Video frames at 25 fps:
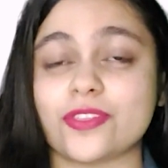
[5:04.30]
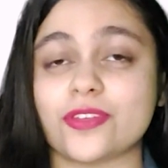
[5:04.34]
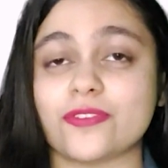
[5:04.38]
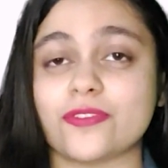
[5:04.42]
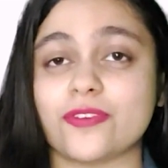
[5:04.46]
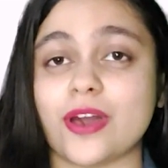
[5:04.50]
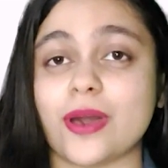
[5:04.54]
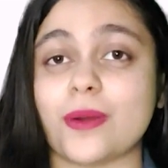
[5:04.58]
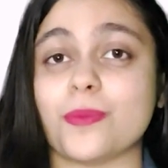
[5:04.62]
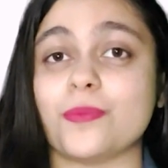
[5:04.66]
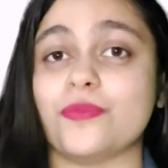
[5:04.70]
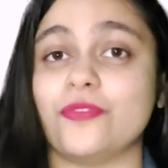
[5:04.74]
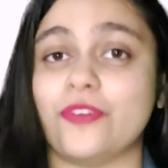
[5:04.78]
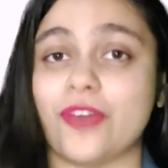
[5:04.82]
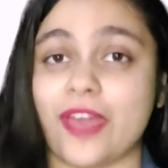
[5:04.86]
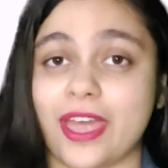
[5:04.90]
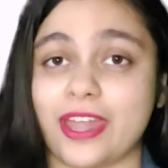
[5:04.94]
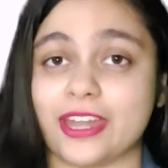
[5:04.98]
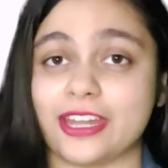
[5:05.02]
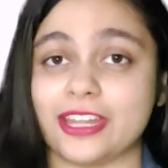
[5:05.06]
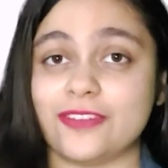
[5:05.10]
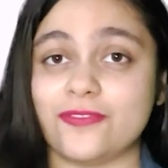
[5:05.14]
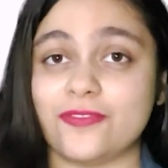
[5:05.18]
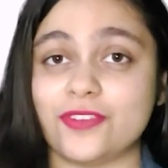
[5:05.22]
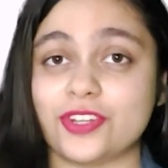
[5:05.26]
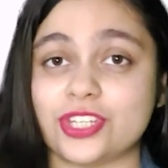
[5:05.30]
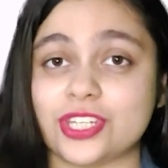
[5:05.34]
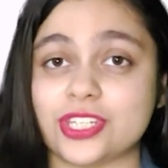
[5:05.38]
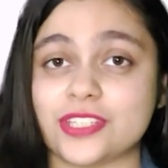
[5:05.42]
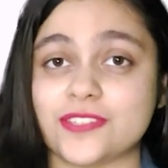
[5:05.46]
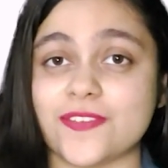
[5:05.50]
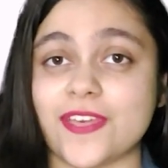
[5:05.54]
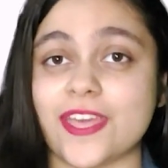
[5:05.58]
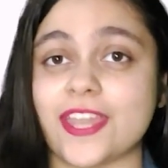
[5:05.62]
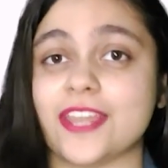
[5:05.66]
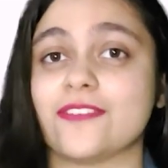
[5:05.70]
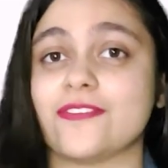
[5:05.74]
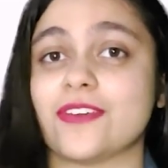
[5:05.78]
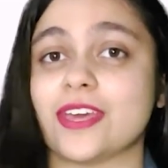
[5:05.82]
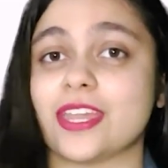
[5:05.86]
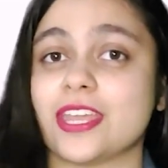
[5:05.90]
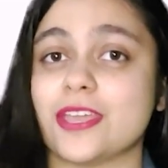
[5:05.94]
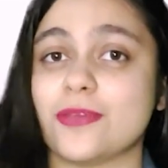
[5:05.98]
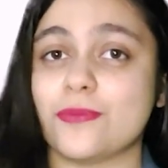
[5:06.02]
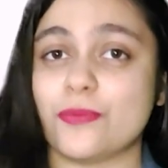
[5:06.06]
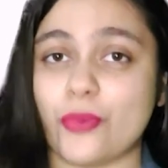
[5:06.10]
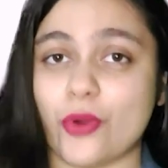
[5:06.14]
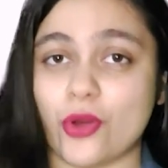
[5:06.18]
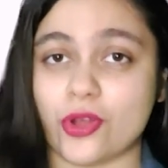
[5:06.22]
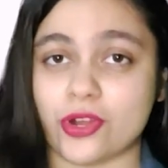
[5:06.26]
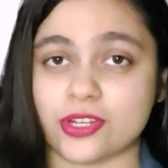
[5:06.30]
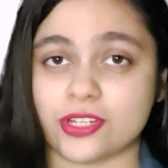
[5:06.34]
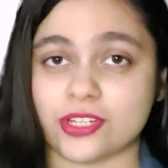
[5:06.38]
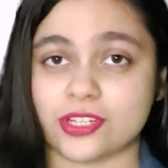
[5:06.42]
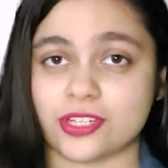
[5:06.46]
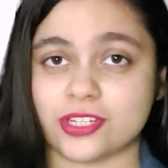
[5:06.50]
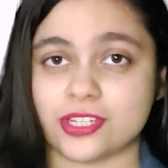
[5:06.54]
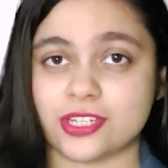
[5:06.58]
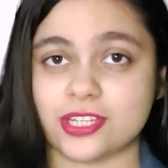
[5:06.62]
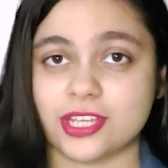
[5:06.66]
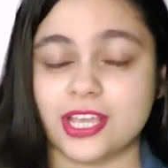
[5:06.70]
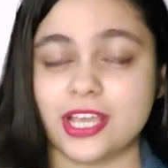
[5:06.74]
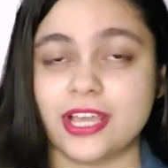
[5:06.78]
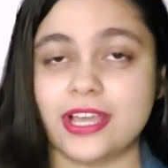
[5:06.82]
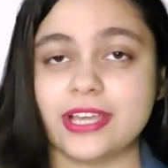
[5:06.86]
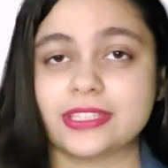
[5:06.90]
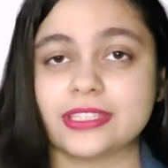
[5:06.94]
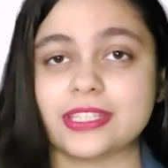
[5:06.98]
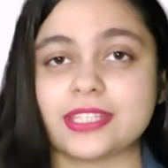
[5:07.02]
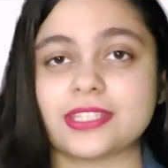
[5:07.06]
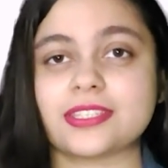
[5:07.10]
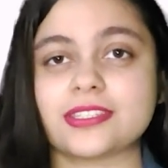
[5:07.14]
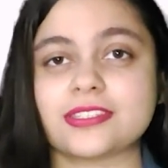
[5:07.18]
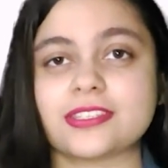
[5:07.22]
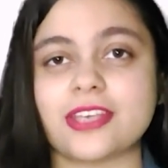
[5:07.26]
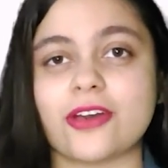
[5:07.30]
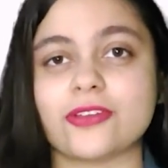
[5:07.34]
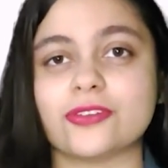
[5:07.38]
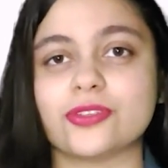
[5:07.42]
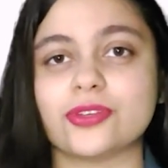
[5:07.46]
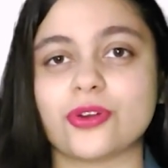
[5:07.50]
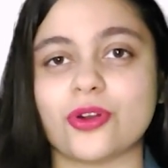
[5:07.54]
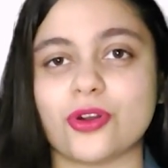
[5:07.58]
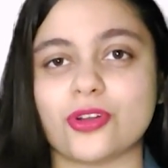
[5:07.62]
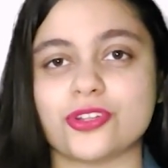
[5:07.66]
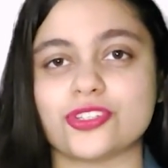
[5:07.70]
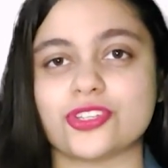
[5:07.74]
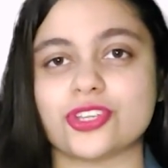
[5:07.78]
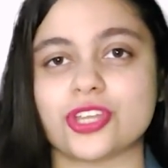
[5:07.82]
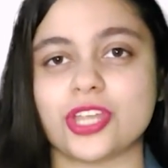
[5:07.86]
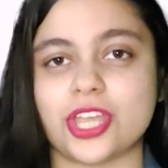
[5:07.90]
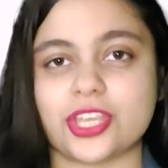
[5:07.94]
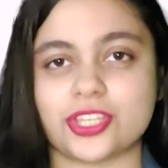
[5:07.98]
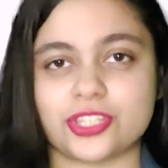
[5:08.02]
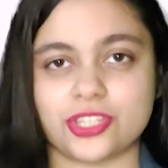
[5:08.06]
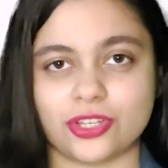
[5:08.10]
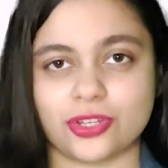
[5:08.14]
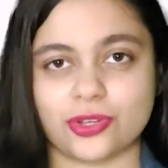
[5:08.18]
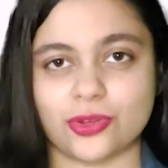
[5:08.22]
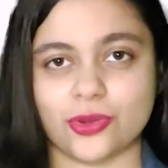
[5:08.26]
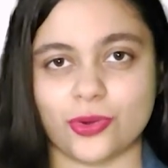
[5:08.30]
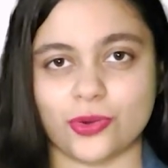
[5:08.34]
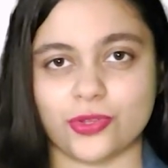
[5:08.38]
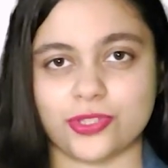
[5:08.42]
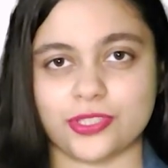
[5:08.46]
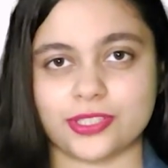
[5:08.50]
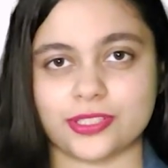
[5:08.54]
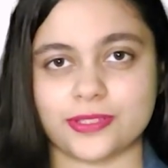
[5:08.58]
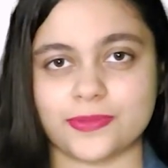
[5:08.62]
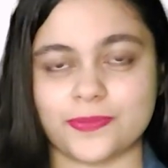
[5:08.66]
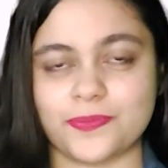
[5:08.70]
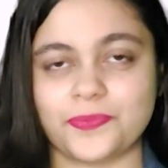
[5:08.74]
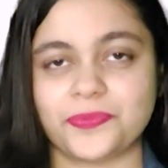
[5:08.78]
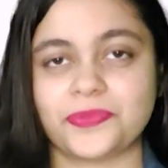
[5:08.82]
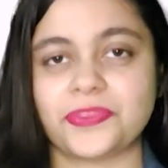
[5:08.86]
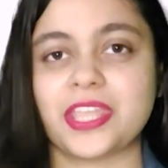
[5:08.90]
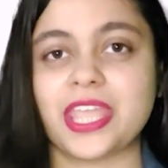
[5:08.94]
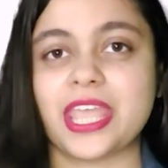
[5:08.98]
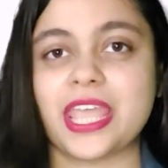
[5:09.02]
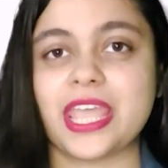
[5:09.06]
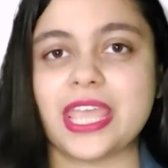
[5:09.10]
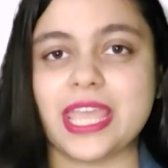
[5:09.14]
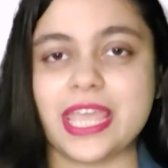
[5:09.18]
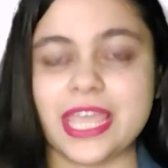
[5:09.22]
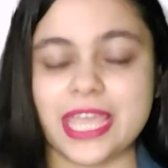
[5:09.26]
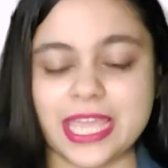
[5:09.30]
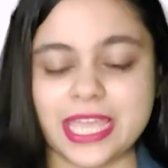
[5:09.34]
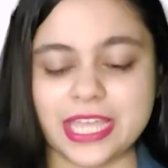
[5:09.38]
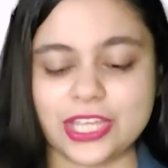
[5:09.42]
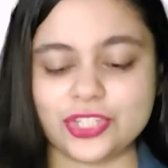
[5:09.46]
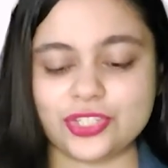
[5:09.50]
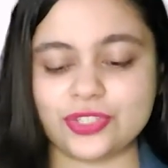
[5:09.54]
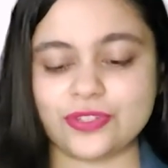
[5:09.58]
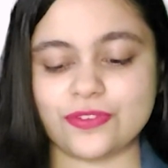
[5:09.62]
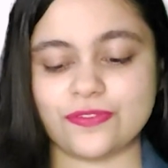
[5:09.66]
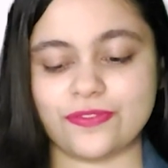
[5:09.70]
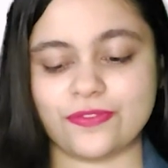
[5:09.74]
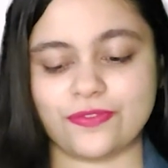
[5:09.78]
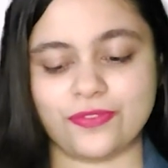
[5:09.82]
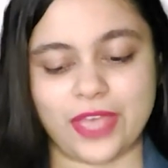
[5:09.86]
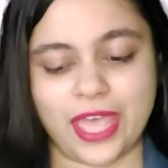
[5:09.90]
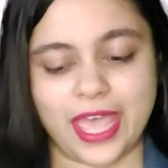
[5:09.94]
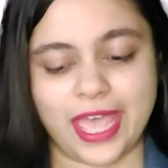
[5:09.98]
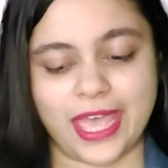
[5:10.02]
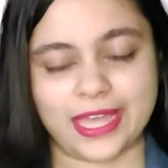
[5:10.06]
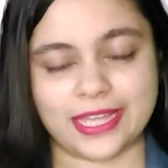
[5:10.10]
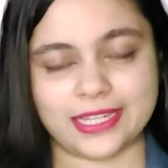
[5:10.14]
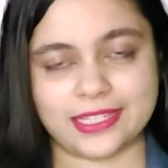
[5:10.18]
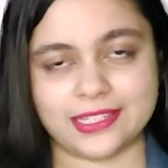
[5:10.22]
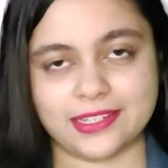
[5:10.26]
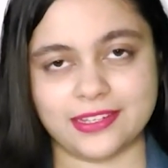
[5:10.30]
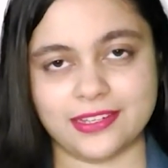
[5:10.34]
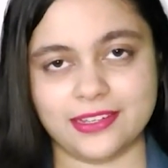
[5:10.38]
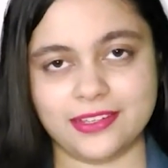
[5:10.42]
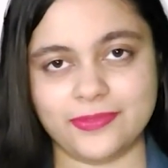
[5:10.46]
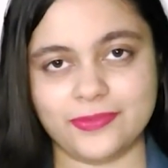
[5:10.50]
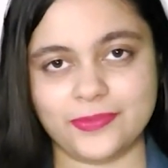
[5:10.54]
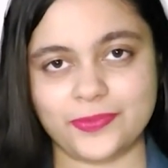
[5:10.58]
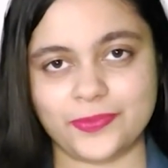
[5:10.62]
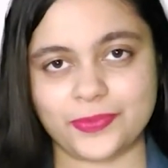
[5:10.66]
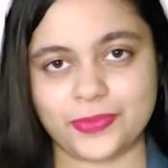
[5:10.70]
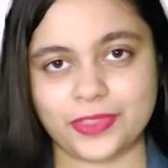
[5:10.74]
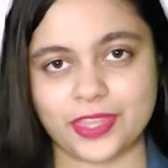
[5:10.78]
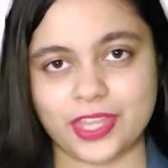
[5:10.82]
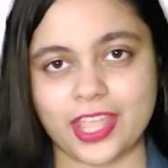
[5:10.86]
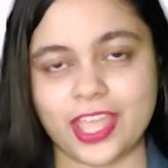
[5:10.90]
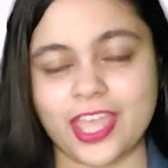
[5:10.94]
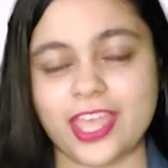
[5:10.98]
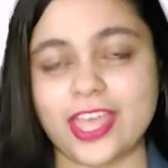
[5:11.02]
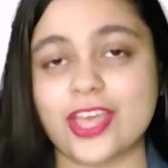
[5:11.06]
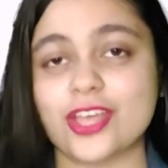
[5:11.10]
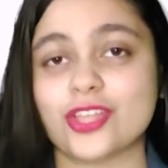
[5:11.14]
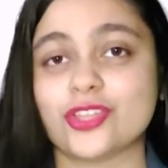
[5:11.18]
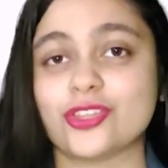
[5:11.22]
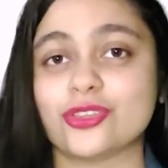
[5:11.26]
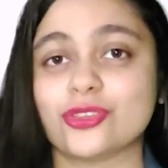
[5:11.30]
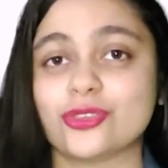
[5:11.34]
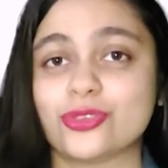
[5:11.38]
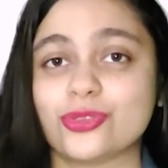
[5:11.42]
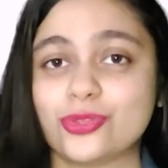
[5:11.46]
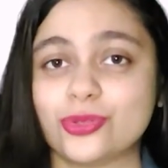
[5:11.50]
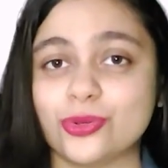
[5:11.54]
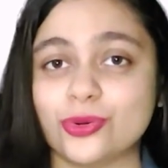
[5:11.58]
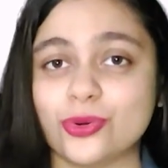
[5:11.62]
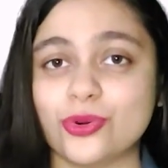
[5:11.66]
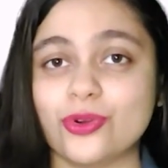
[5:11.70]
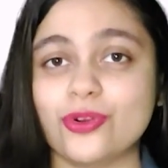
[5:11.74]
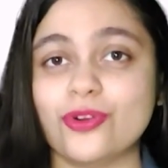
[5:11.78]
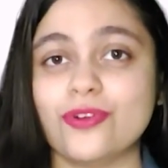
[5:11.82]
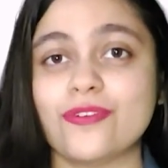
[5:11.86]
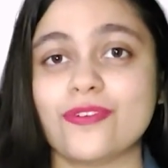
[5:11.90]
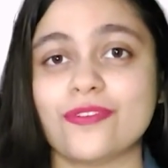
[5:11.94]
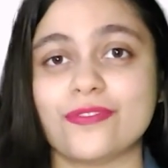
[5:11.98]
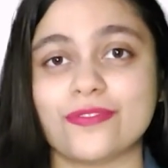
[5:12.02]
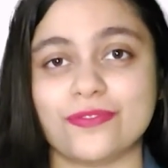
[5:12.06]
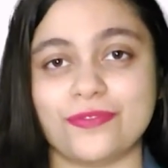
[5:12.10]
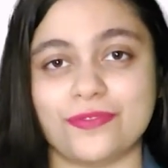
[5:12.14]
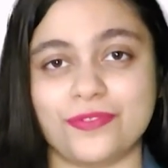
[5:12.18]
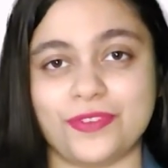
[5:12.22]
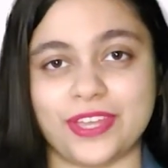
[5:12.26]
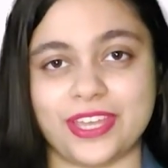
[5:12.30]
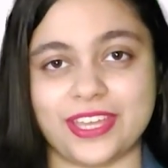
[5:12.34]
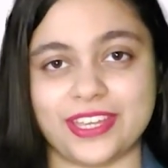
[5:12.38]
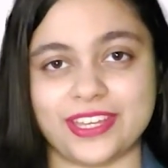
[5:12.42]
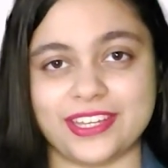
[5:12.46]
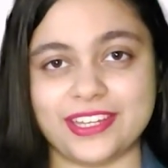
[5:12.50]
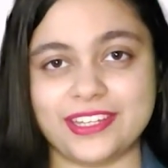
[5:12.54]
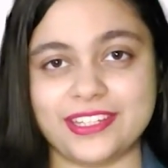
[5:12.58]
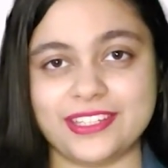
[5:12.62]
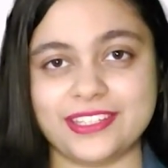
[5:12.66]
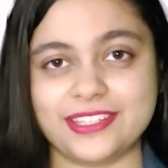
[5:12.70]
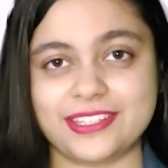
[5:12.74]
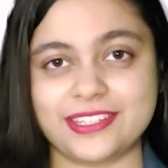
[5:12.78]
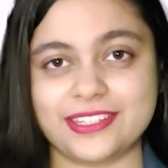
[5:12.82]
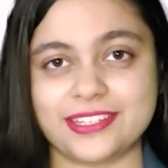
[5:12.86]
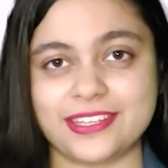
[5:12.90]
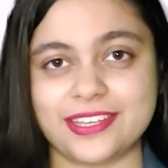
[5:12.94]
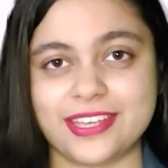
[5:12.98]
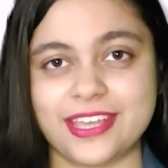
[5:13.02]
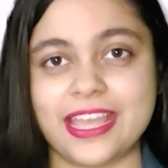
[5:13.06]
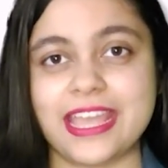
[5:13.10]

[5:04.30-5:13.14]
of the verb werden, which is very, very important. This is how the conjugation goes. Ich werde, du wirst,